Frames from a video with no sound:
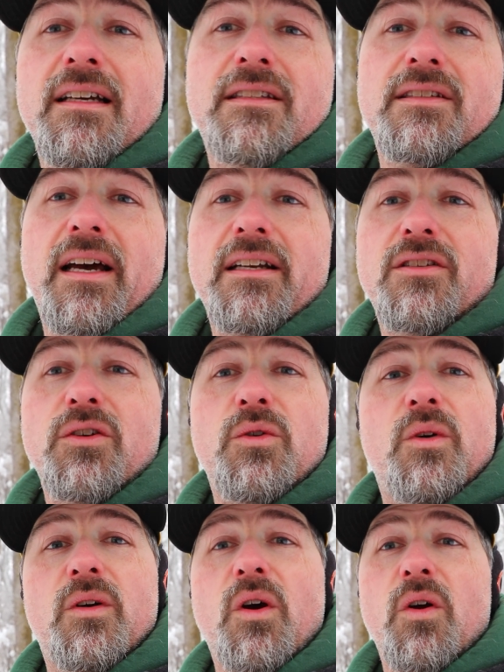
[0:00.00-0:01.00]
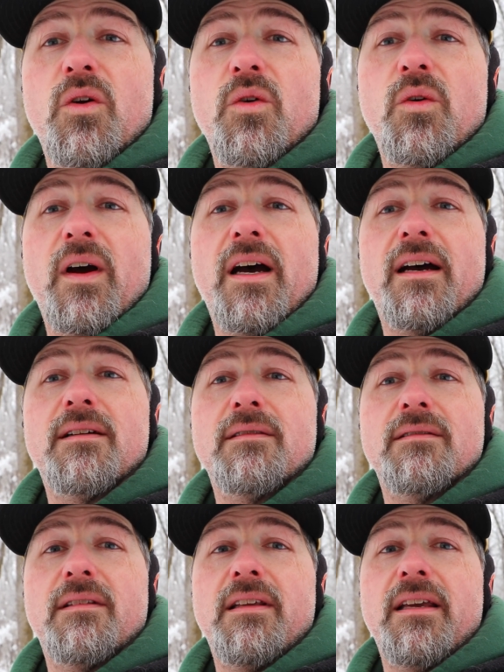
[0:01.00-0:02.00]
decided to go to
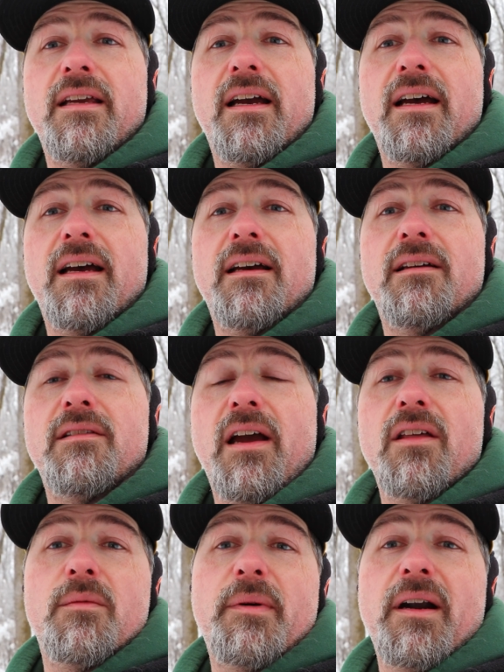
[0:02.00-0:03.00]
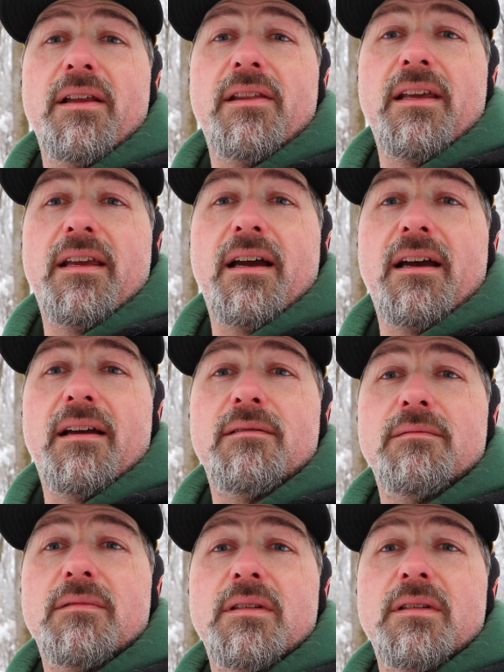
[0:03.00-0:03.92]
the uh, the other part of the, uh,